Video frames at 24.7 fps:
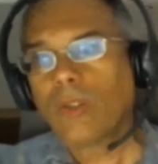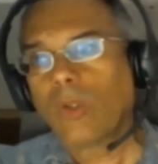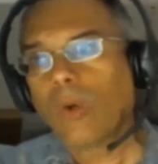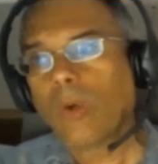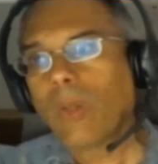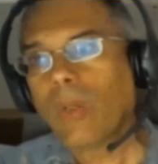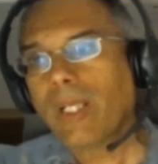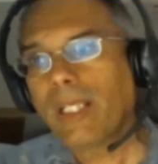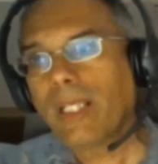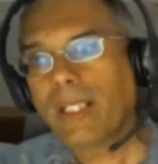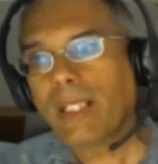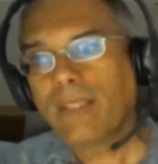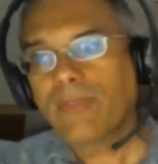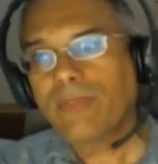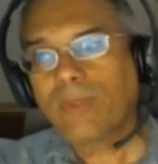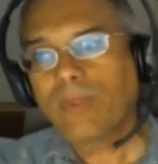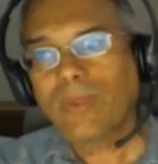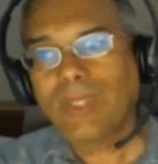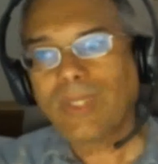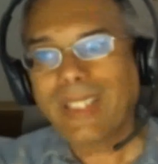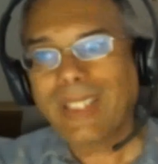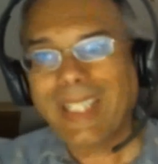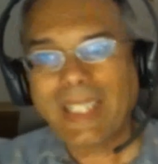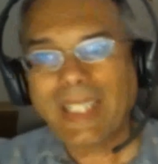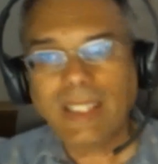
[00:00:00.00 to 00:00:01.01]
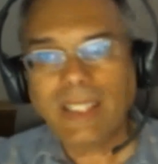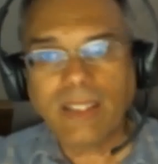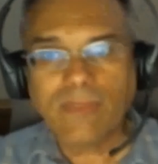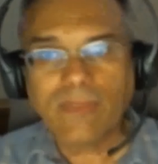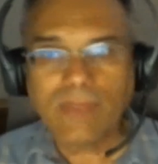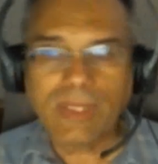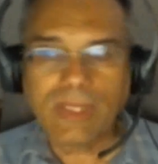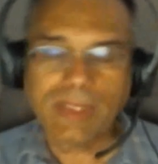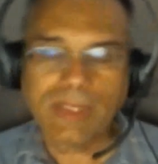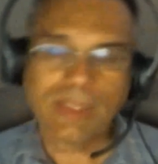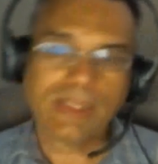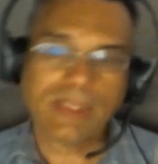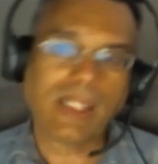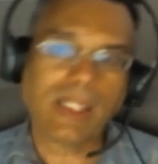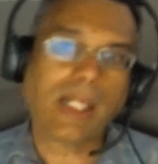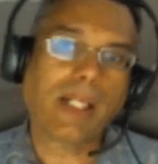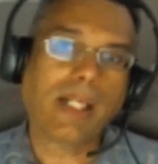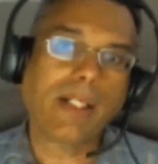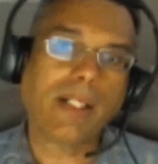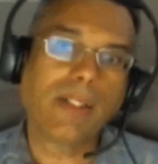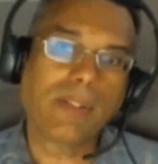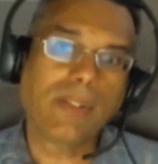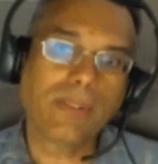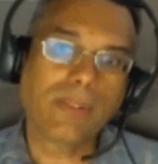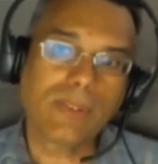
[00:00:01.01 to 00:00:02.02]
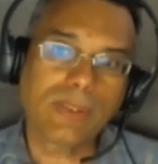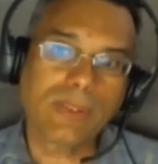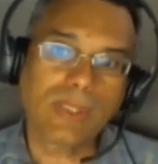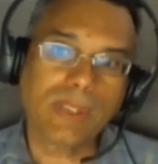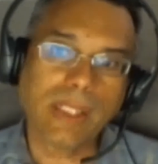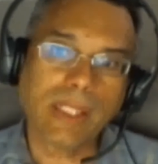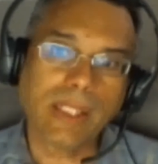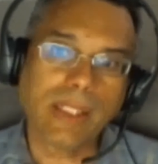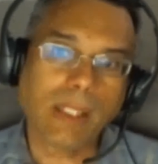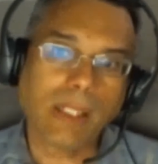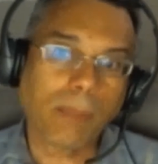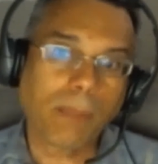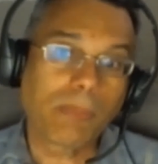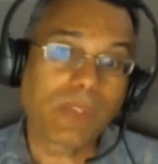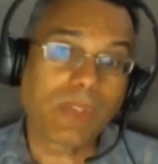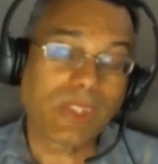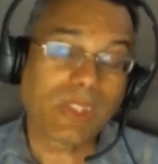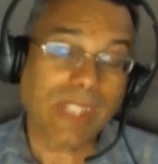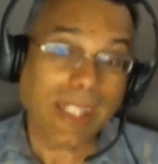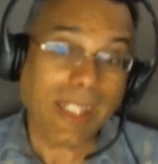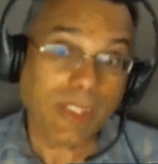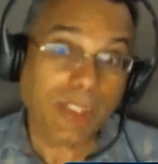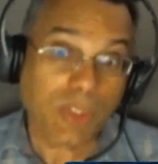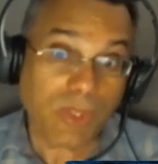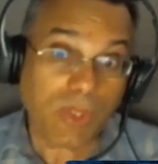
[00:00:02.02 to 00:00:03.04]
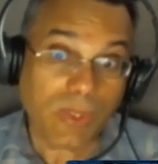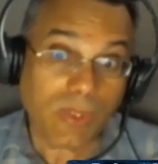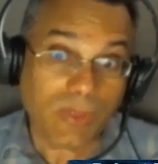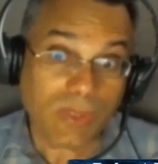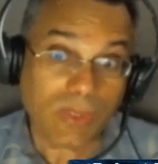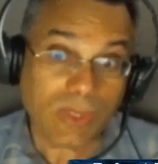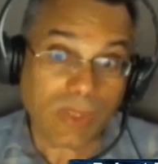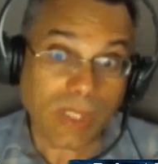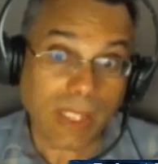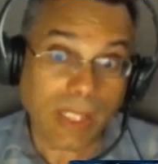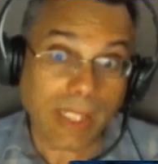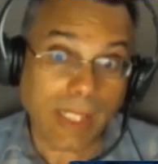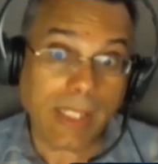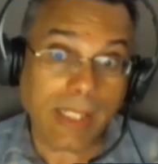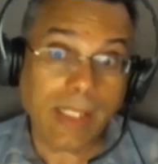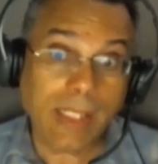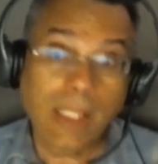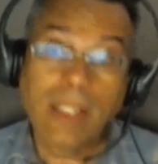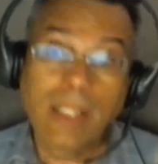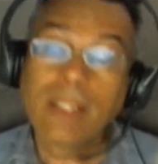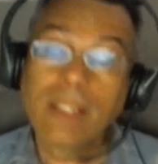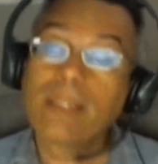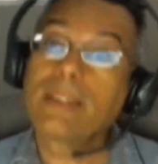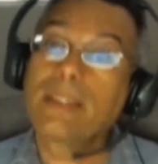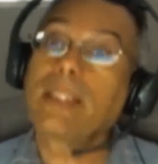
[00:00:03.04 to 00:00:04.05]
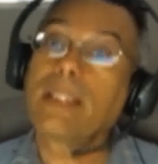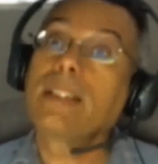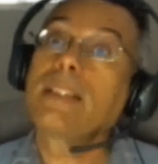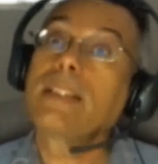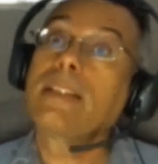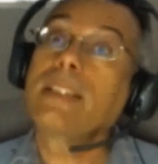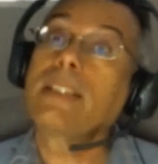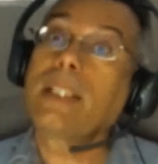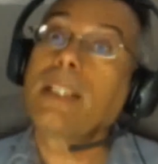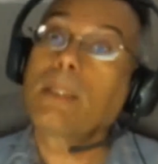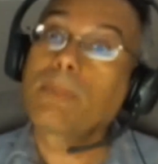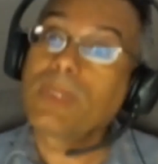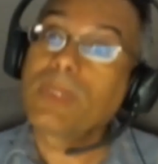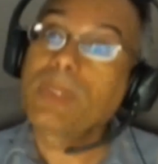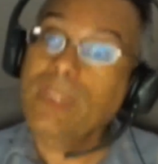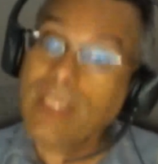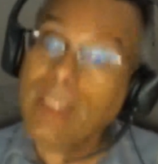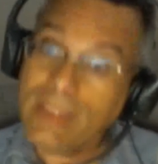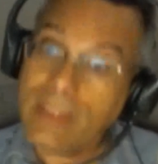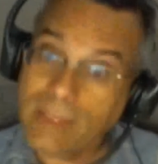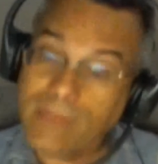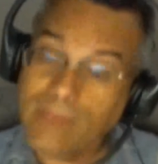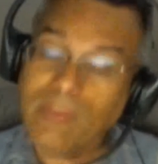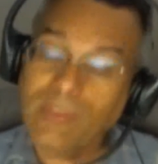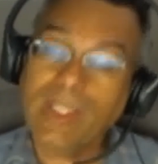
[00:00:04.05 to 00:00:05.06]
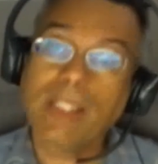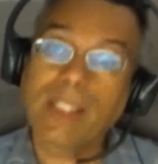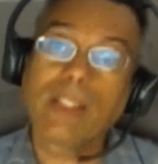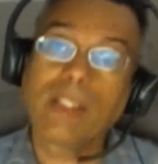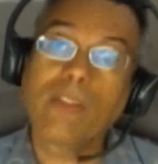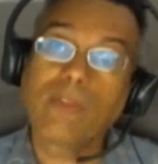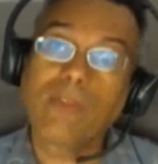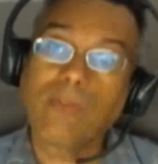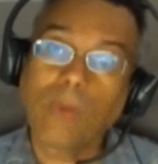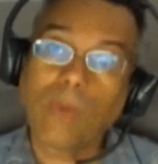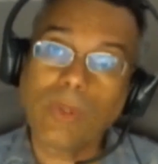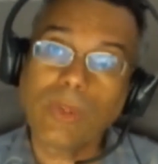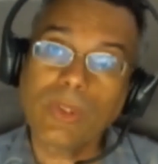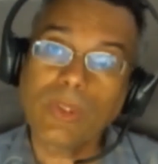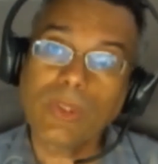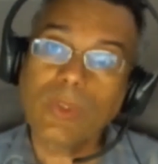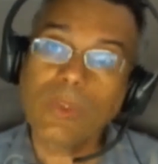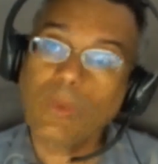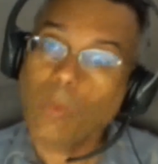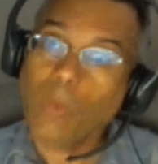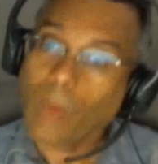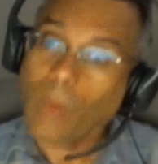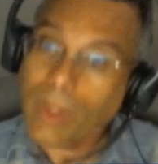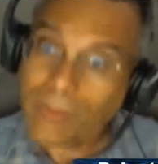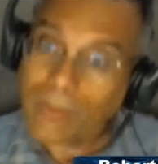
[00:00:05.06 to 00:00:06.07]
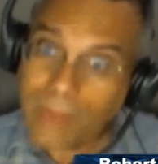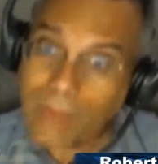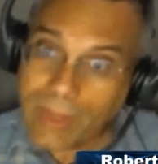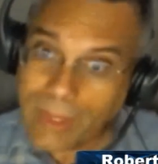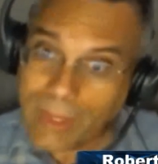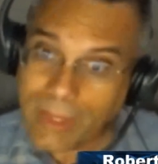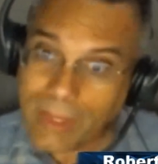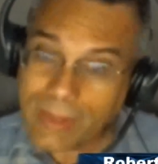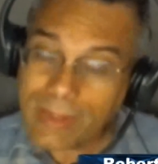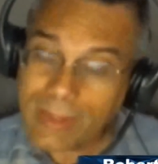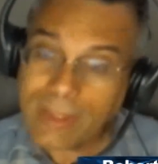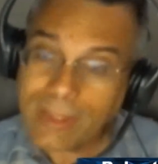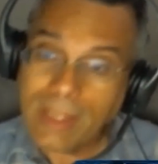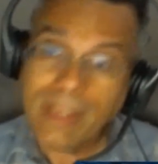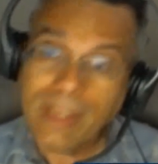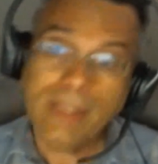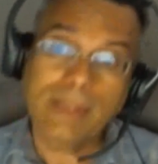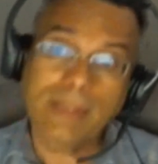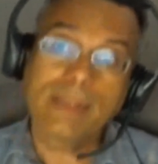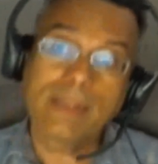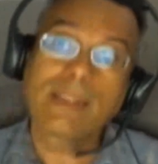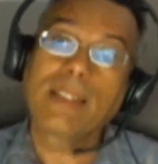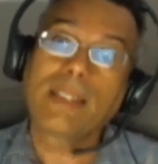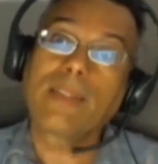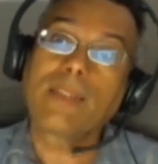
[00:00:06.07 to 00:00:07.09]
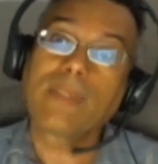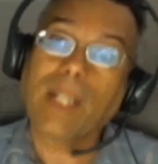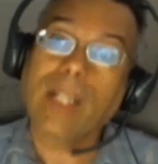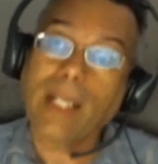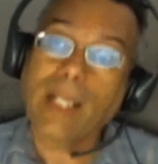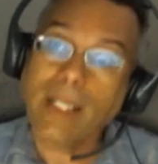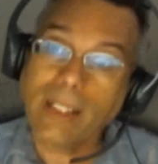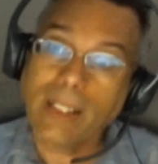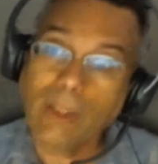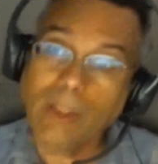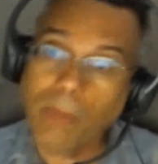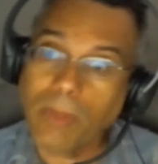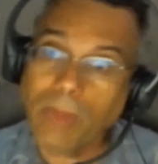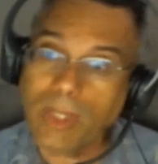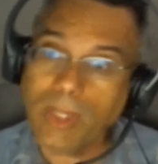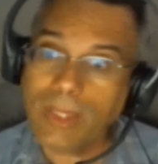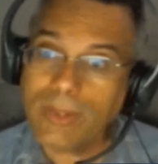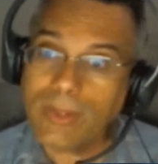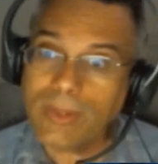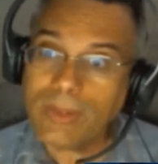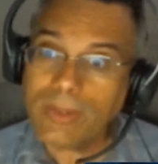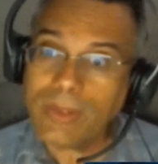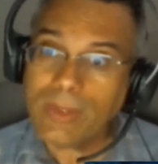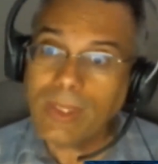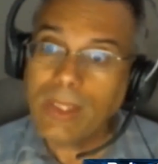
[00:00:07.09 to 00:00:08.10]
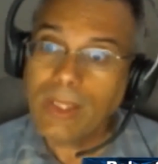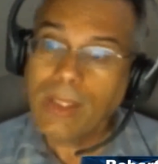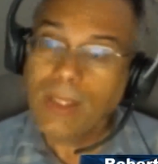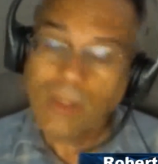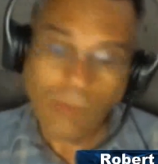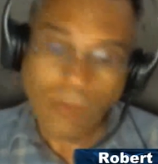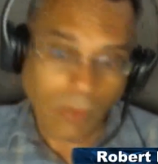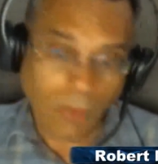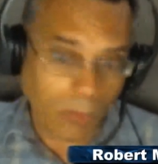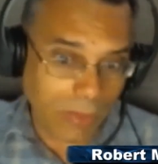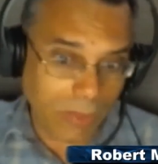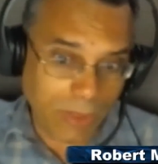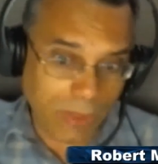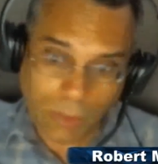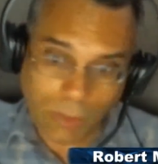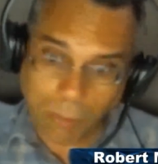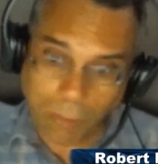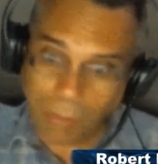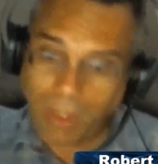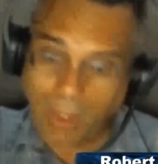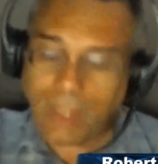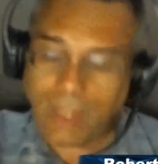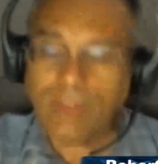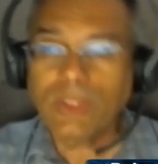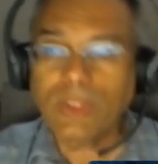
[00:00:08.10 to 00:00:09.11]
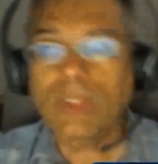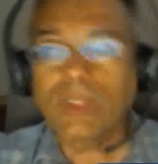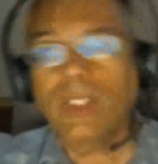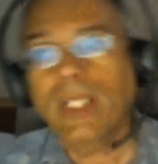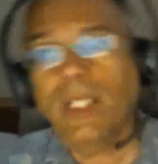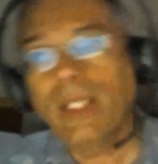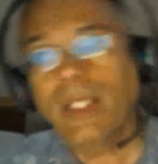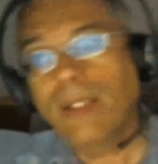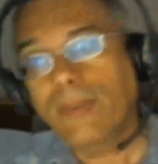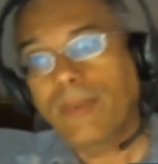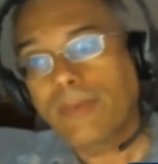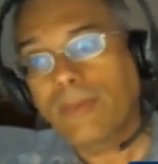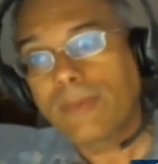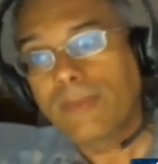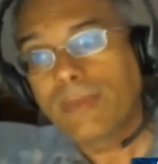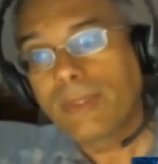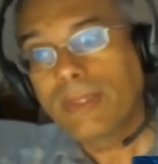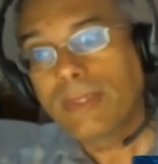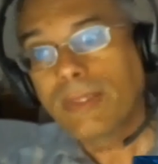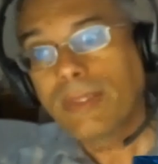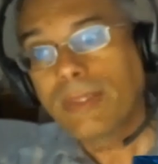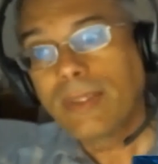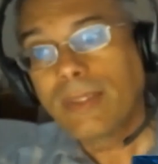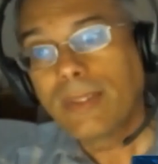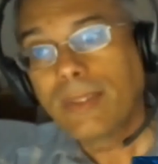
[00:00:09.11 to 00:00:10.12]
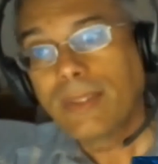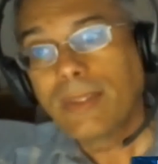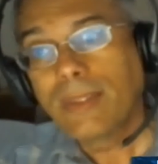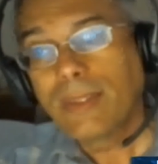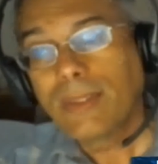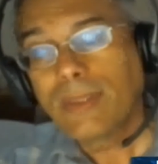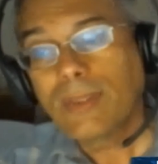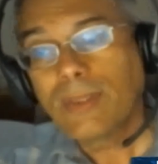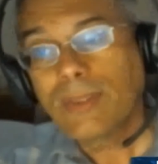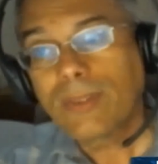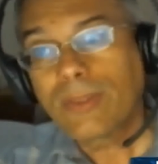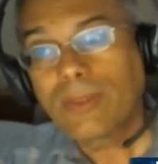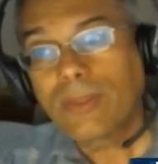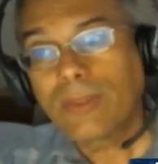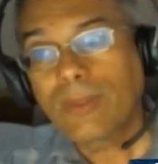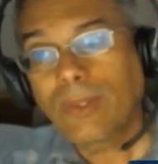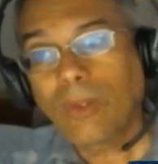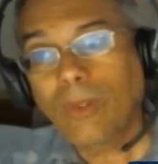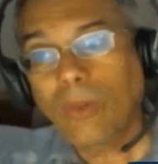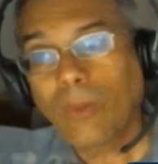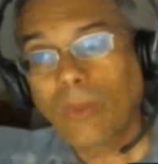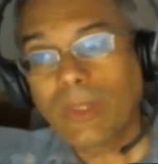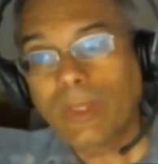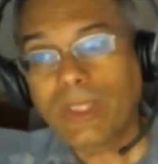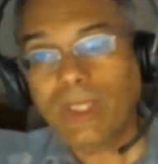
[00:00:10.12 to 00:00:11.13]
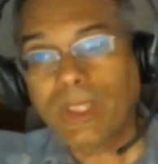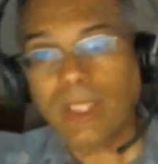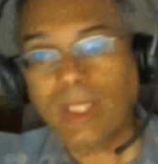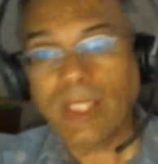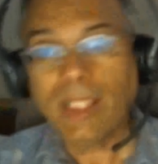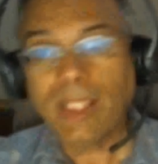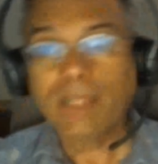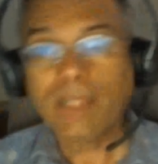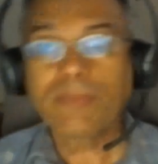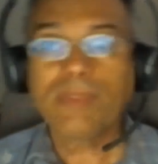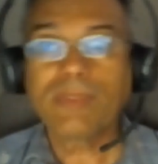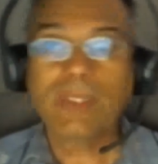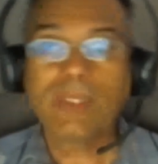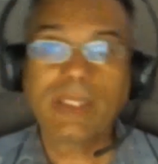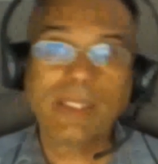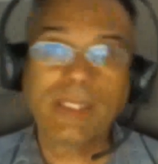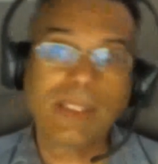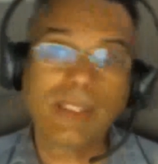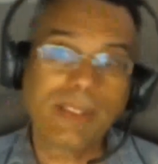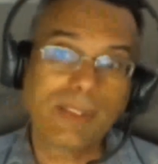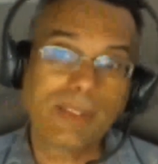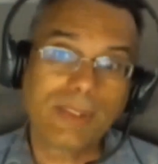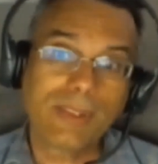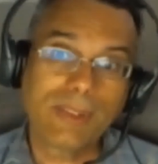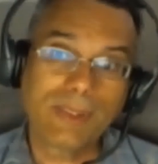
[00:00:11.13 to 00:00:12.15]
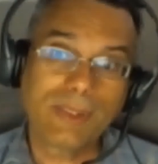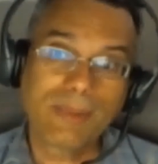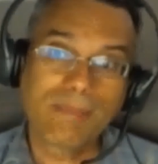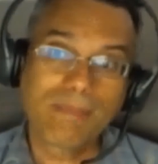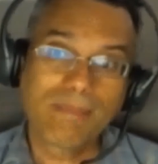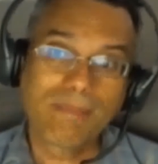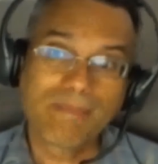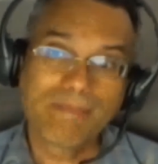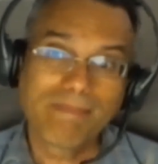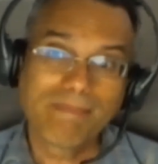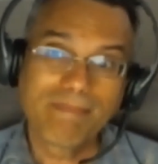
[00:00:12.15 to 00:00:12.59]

going after negative desires and obsessions, letting the obsessive negative forces work with us instead of the higher brothers. Well, we just plunged down. So what's left is,